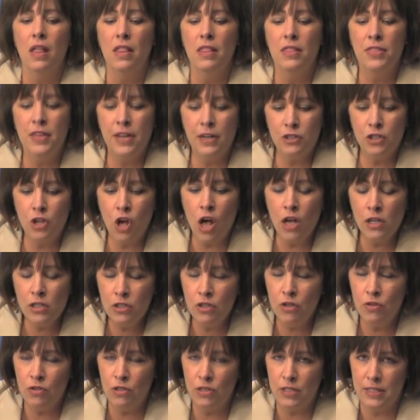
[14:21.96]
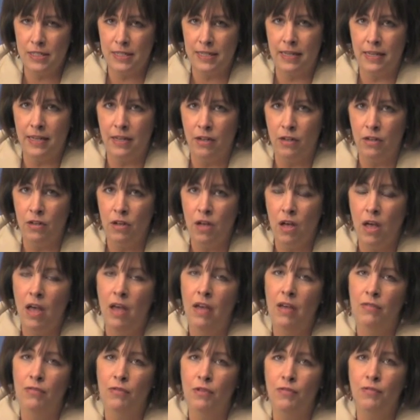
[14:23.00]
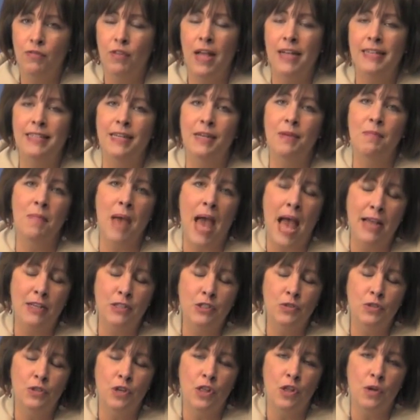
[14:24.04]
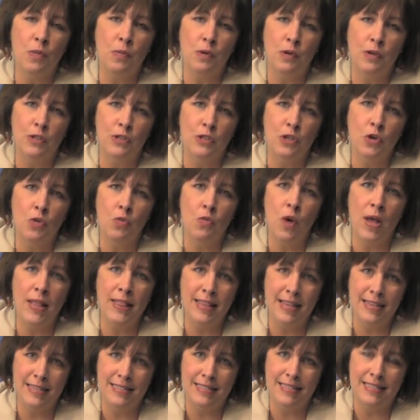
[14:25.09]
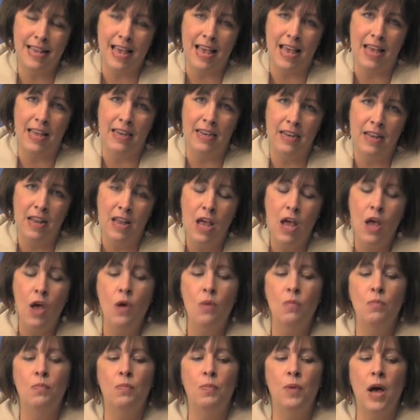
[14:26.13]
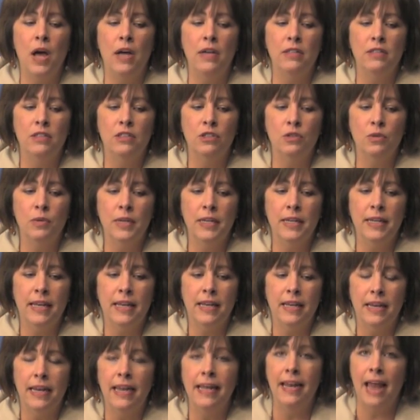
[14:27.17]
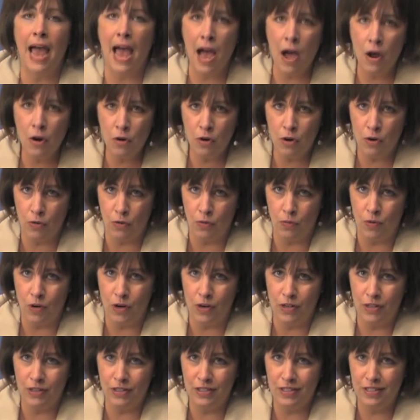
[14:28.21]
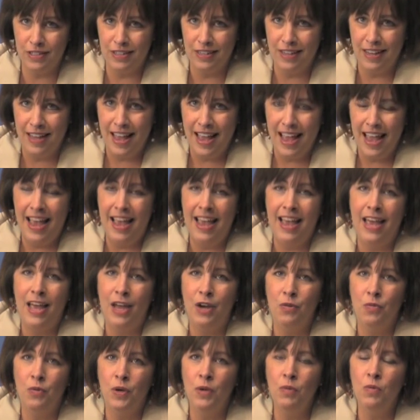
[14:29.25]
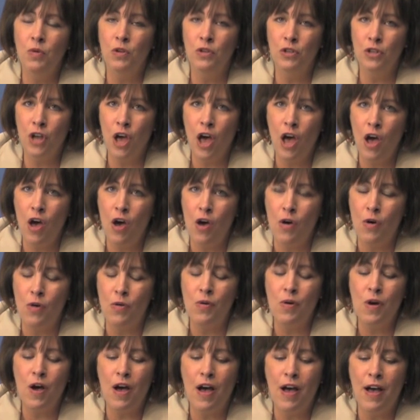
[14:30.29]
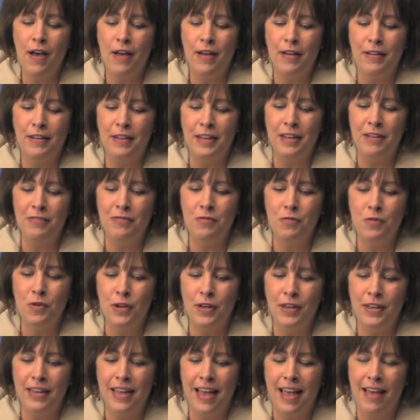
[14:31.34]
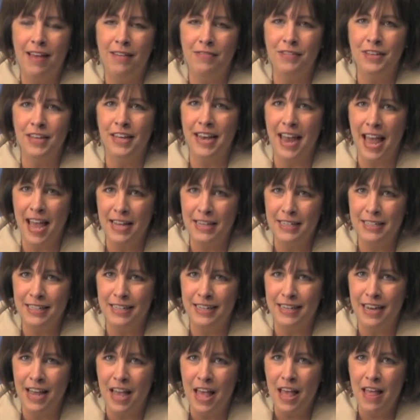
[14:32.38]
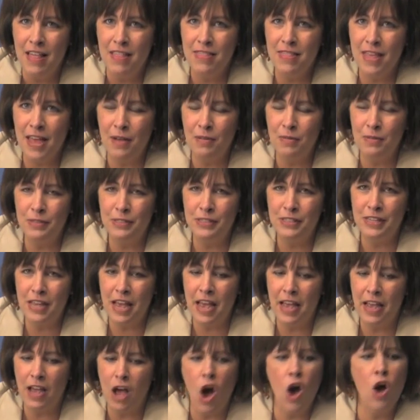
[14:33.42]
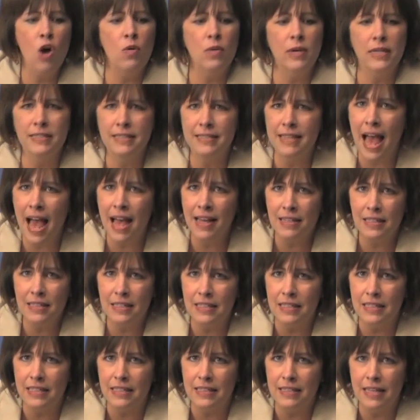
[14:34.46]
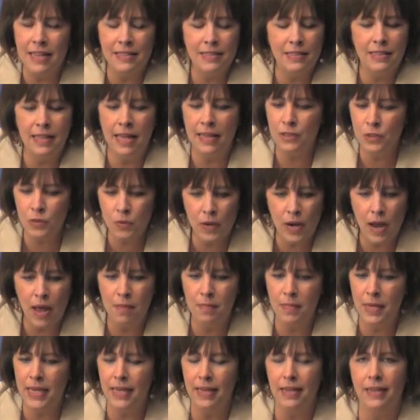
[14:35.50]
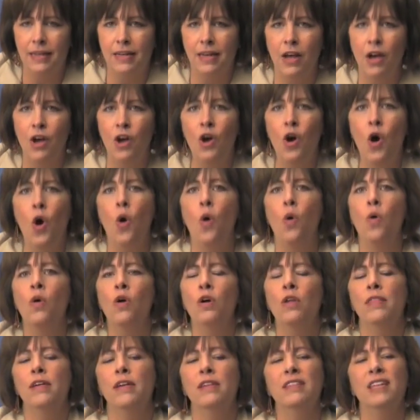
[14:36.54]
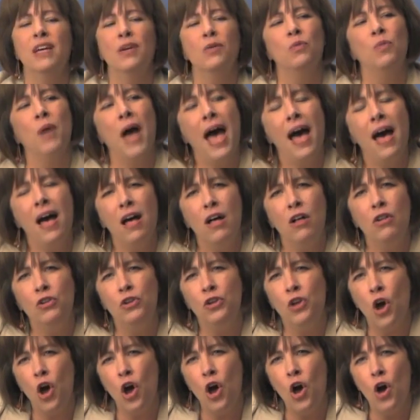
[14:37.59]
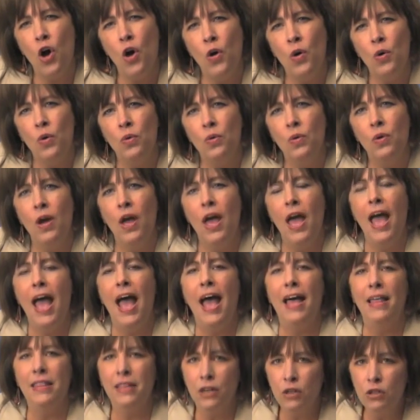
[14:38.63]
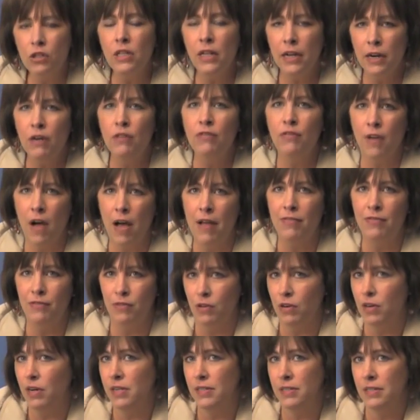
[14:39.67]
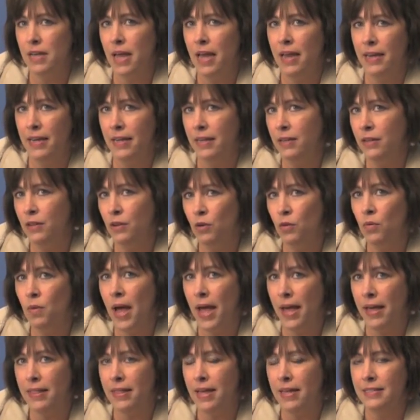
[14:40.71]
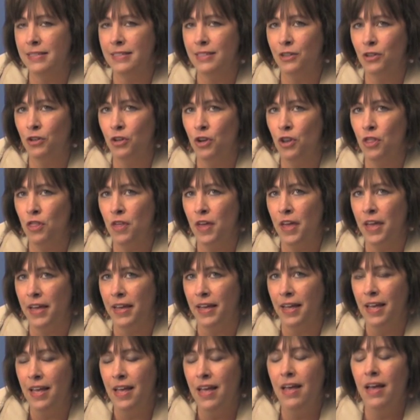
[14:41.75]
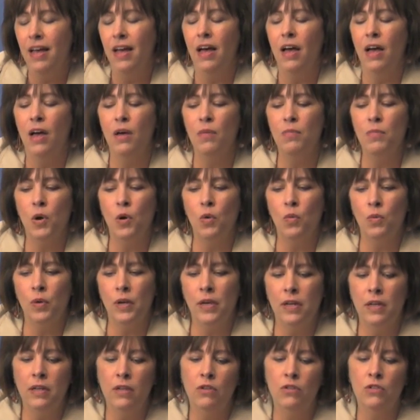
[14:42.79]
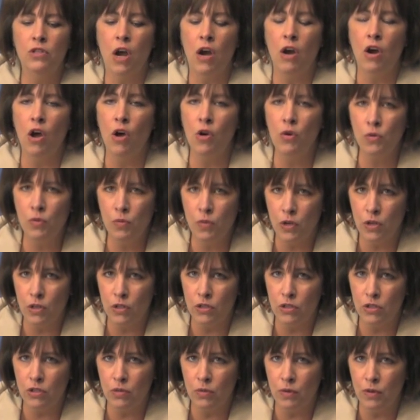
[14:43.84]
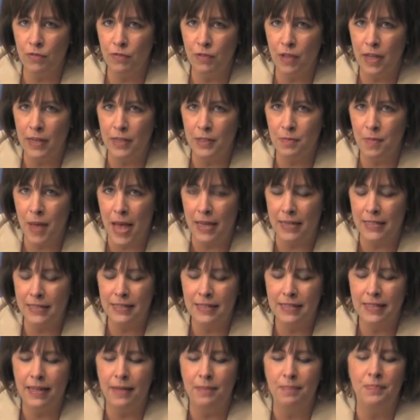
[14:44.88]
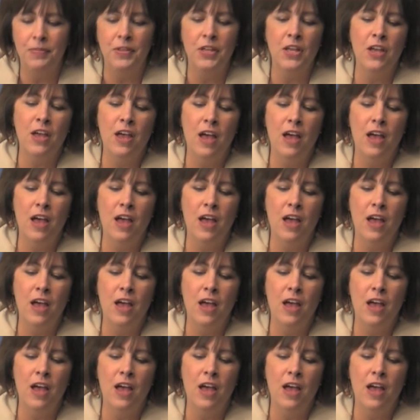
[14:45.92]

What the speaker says: There's also the skill of reflecting back to another person what they said, but doing it in our own words. And we will know if we have connected. They will say, oh, exactly, that's what I mean. Or they'll say, well, no, and they'll clarify for us. And either way, that's a good thing. But we use our own words to reflect back to them.